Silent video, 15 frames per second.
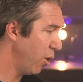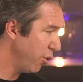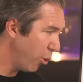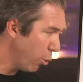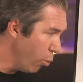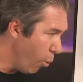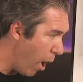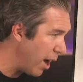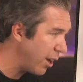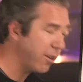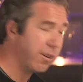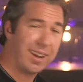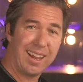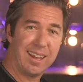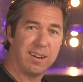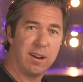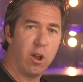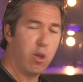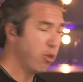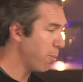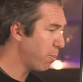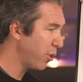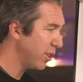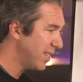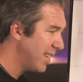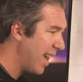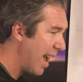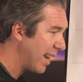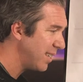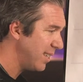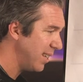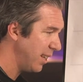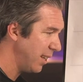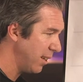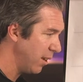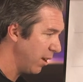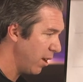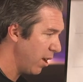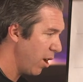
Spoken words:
They're watering it. They're protecting